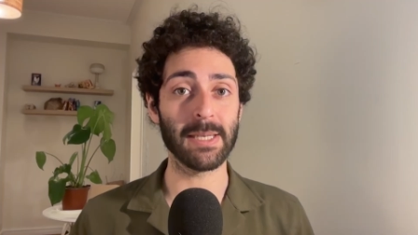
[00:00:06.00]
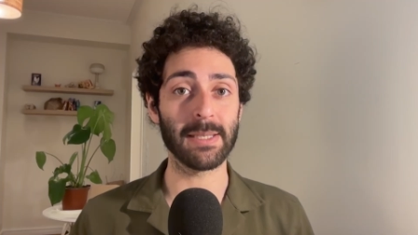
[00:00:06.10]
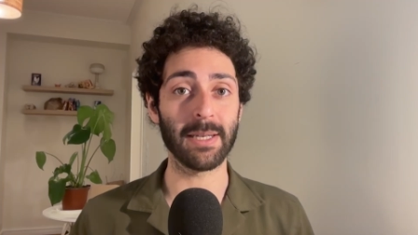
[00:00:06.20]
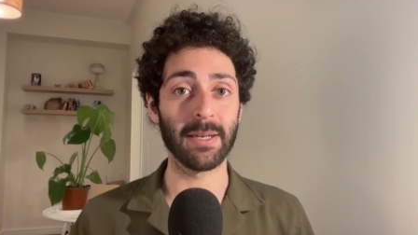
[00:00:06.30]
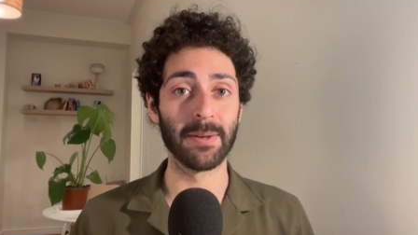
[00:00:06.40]

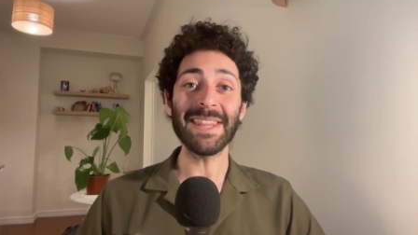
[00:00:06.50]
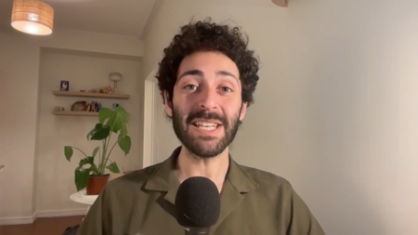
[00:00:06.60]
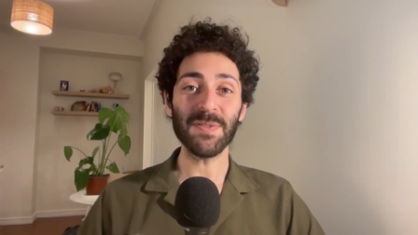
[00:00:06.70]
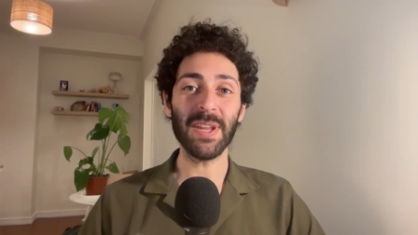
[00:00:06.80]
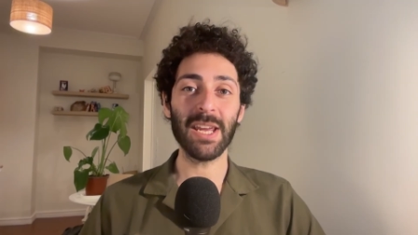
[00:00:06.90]
easy. In
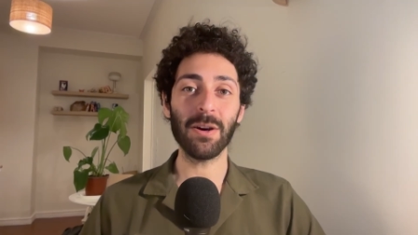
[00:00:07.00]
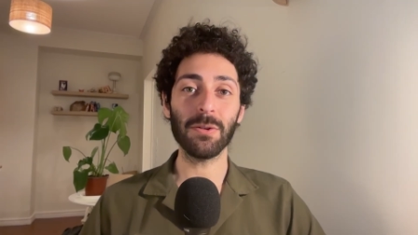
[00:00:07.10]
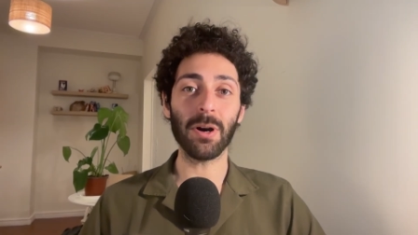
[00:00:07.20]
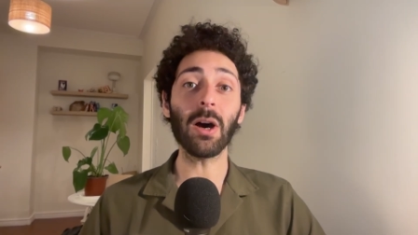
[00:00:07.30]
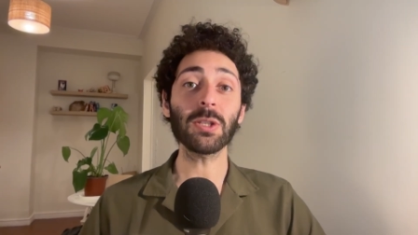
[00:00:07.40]
this video,
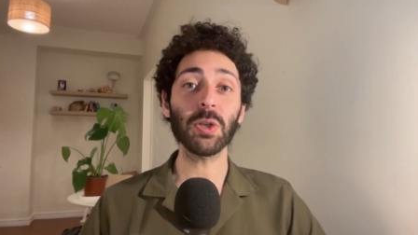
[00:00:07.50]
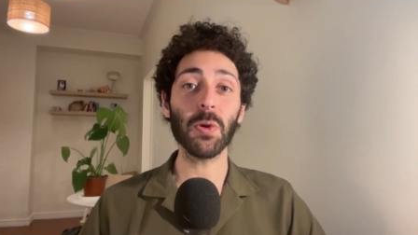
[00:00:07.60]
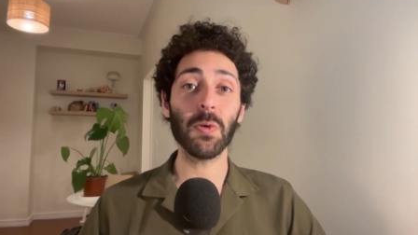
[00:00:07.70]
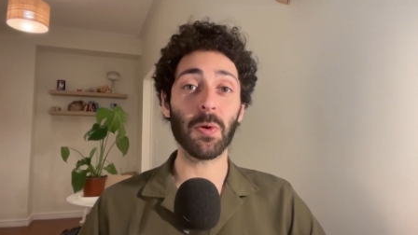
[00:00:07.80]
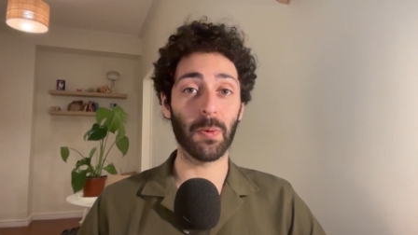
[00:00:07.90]
I'll show
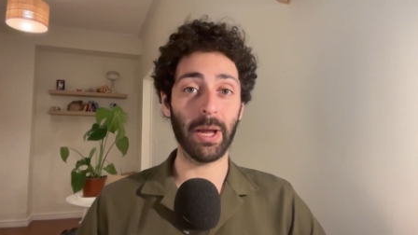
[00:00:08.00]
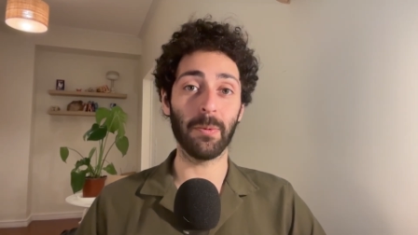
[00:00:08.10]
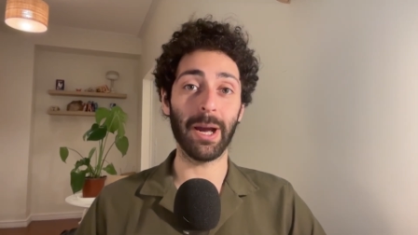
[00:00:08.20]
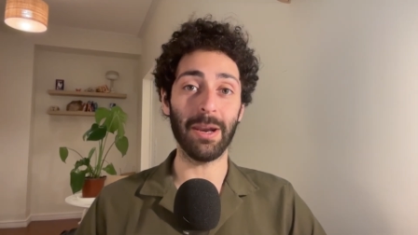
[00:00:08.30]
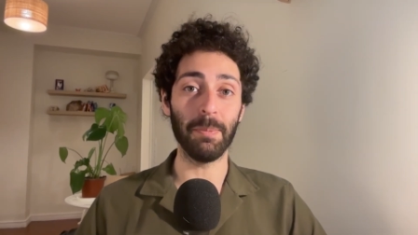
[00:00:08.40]
you the right
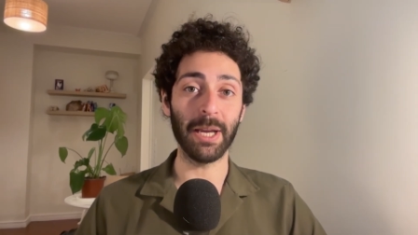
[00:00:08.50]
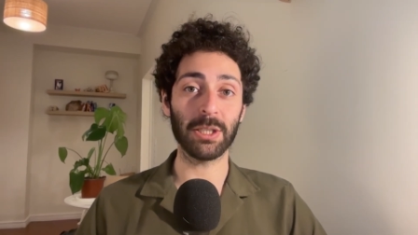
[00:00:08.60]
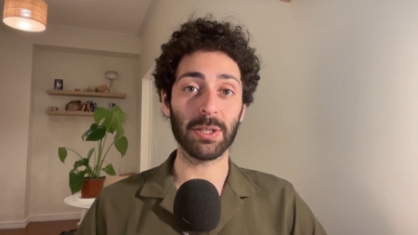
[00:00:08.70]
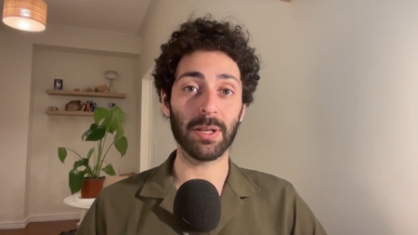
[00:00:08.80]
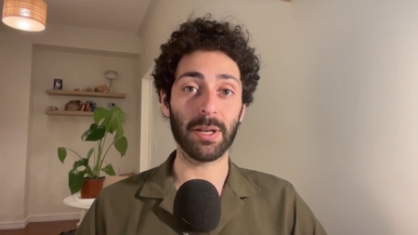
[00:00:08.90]
way to make
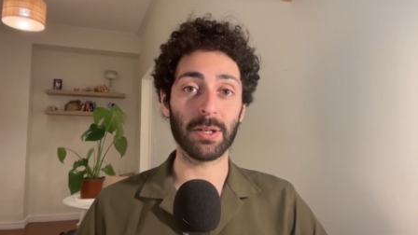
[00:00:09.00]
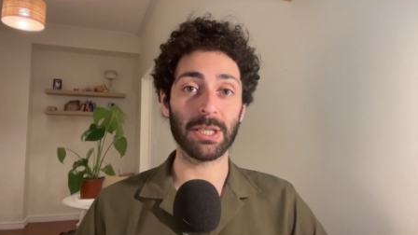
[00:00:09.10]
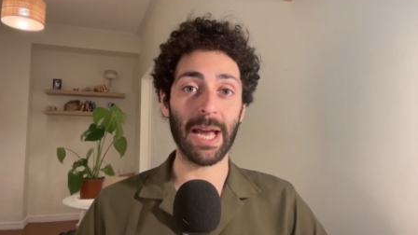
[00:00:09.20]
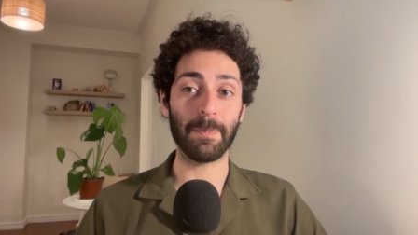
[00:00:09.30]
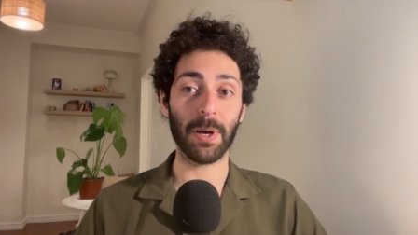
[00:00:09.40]
sure that your
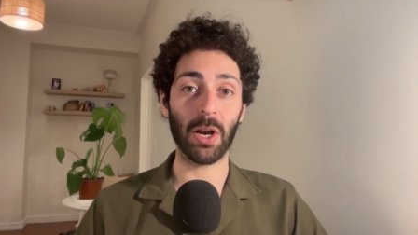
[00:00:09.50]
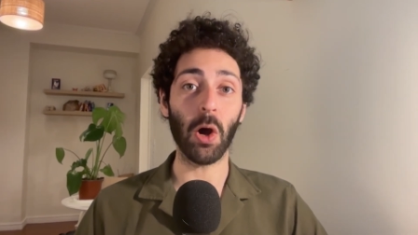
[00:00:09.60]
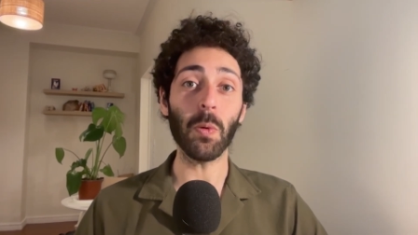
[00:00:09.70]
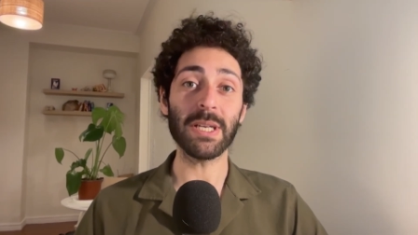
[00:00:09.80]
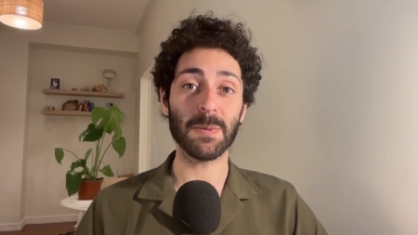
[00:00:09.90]
chatbot
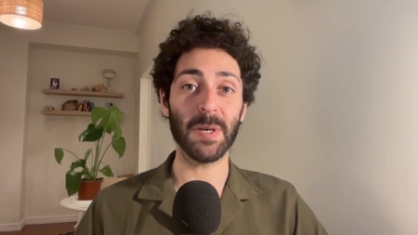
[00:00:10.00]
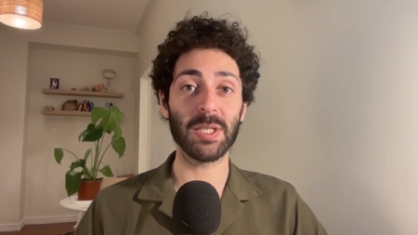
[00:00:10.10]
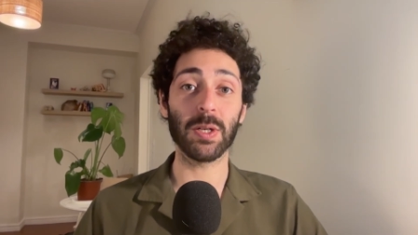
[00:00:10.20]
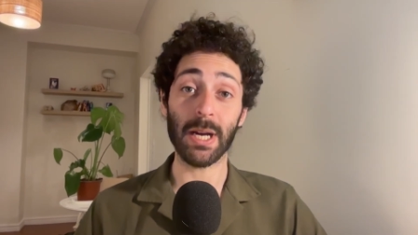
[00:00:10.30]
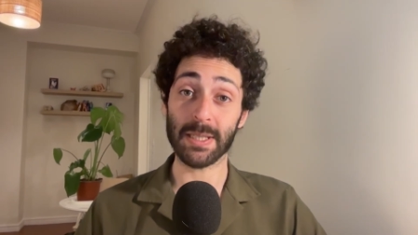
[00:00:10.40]
always speaks
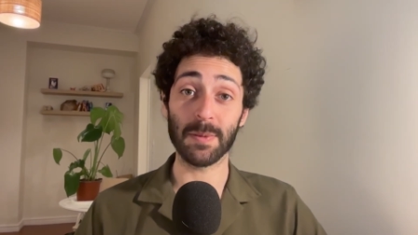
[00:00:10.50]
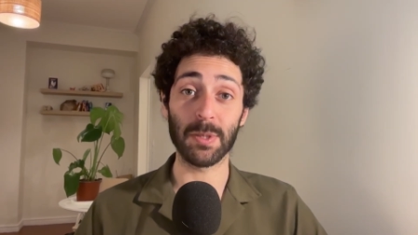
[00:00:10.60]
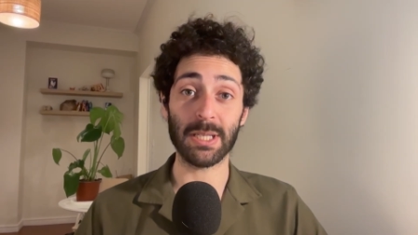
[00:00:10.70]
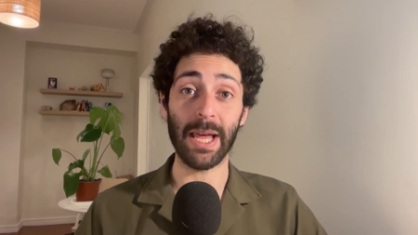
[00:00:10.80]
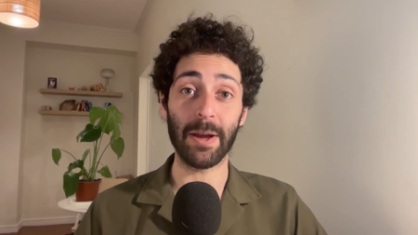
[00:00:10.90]
your
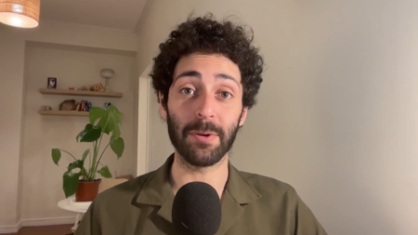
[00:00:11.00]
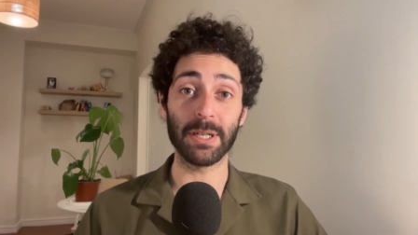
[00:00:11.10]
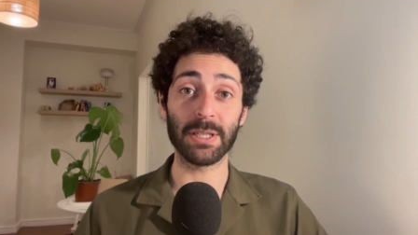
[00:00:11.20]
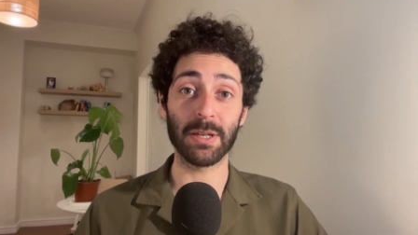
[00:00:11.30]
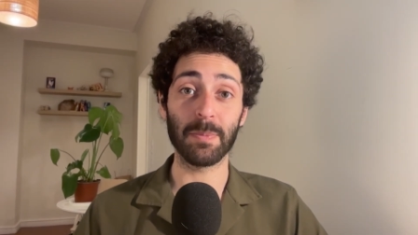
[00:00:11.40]
customer's
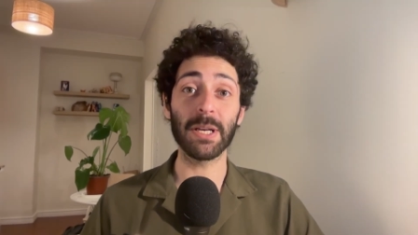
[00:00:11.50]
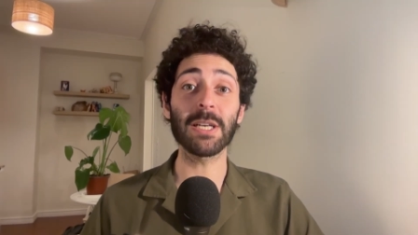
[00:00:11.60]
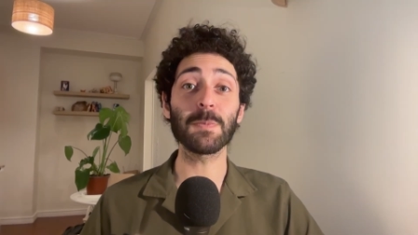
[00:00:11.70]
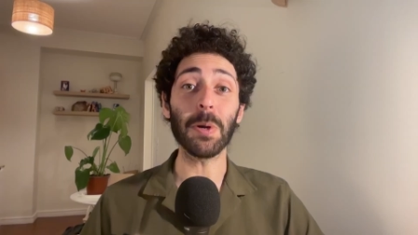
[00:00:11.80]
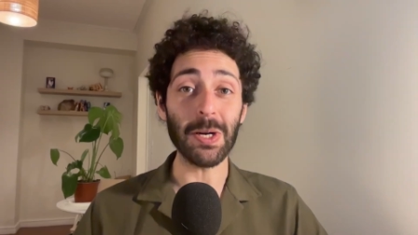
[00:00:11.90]
language,
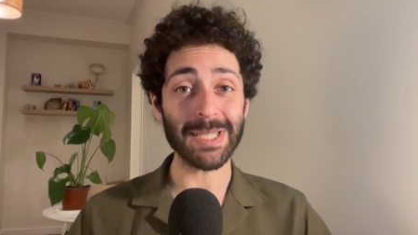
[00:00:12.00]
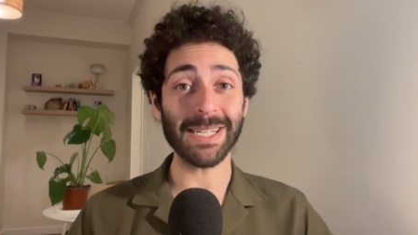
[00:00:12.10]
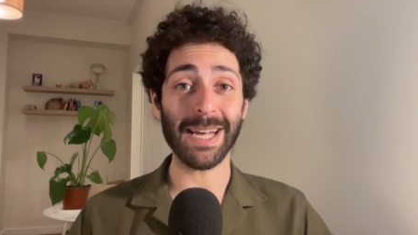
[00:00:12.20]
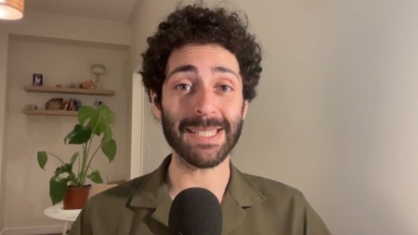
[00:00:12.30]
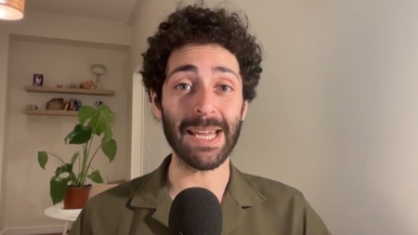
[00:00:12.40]
because
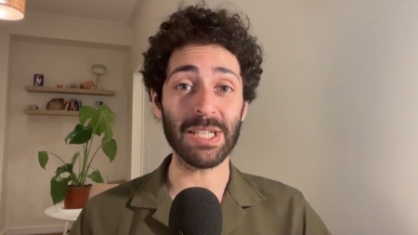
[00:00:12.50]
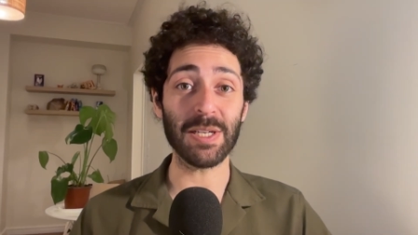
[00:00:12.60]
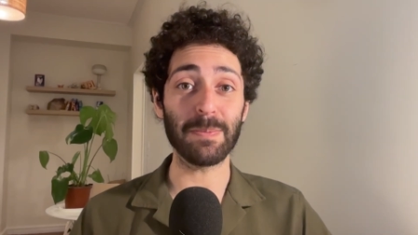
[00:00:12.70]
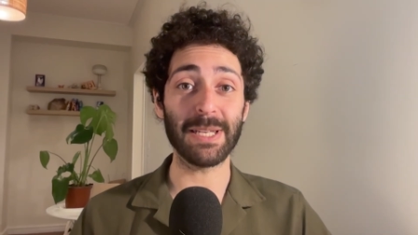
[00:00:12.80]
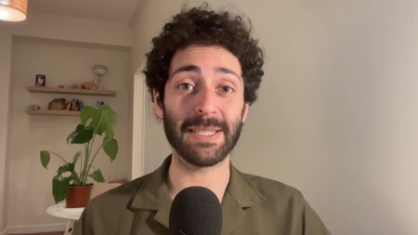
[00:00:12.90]

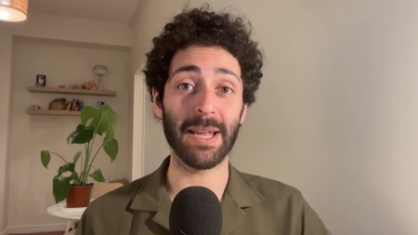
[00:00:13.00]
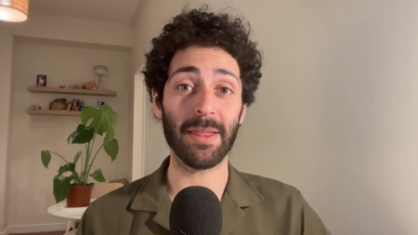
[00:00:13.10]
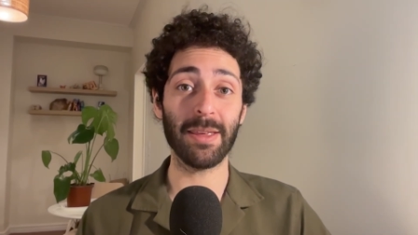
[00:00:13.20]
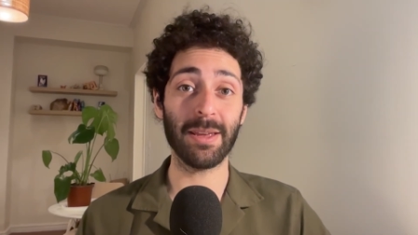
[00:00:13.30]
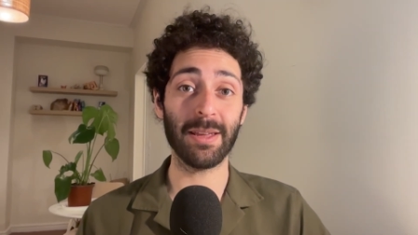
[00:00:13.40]
personalization means
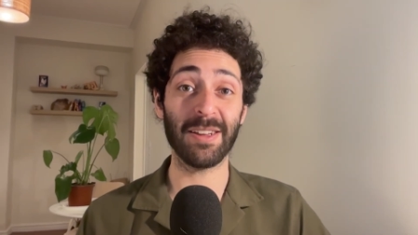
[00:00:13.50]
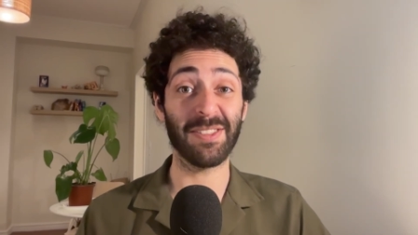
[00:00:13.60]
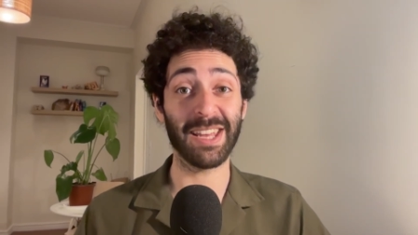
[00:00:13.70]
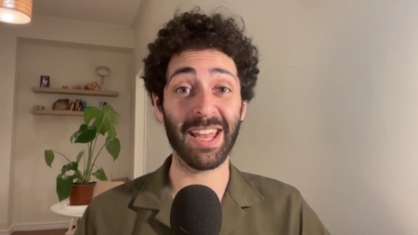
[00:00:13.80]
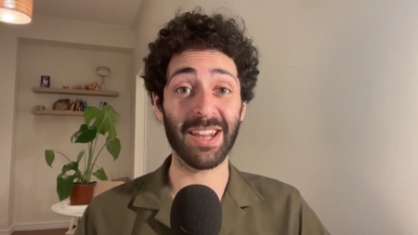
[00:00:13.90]
nothing if
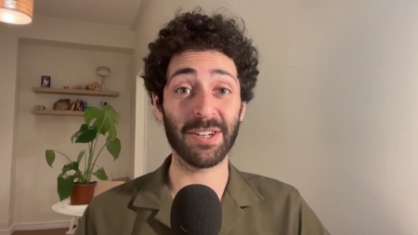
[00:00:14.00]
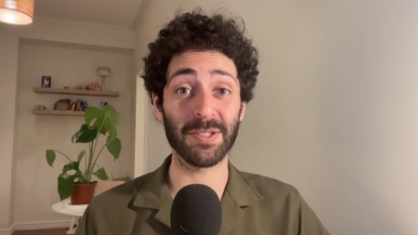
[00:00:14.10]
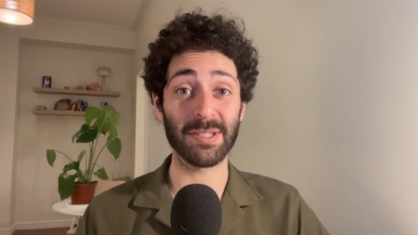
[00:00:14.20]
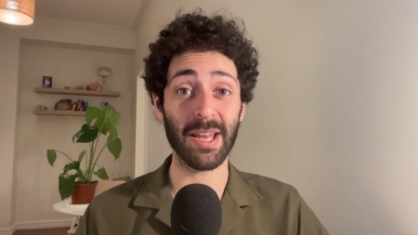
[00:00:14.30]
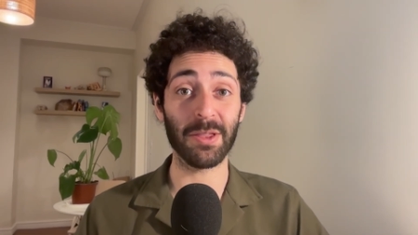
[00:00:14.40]
they can't
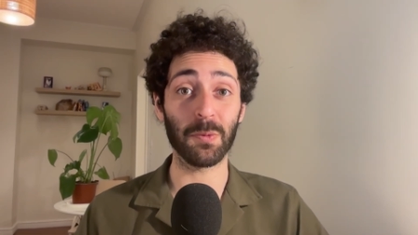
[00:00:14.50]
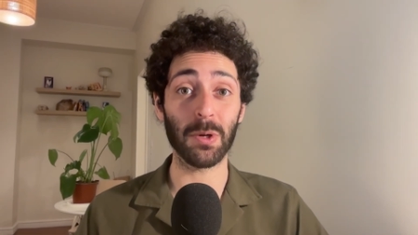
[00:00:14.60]
understand the